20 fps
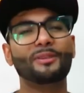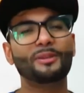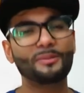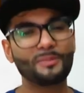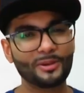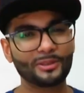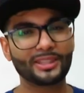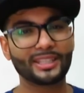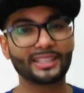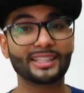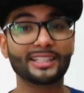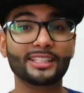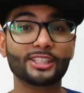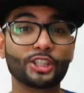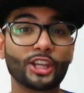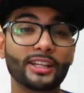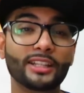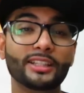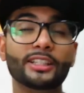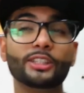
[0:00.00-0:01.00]
And one more thing, this
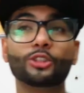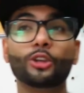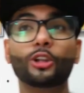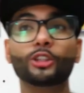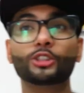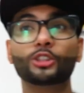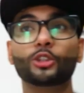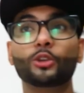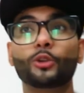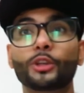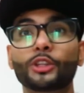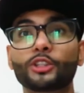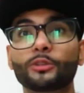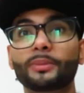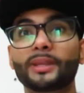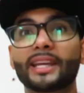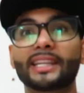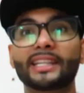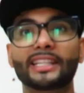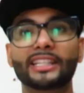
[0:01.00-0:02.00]
channel is also going to
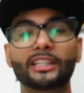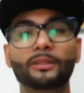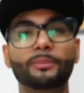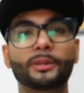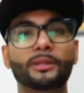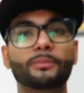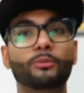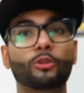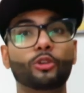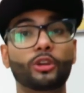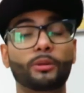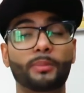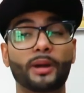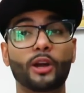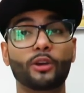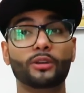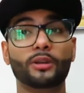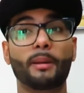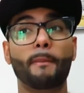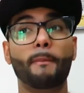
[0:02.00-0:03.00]
be a little bit more
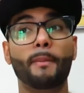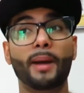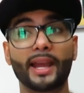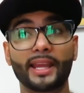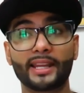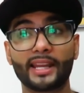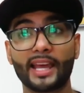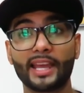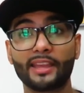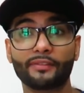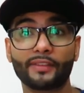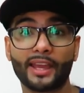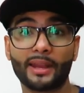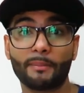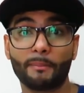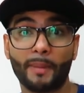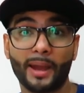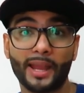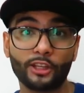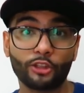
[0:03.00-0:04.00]
about my life
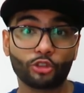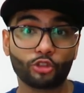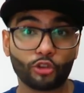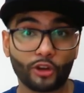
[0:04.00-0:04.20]
and my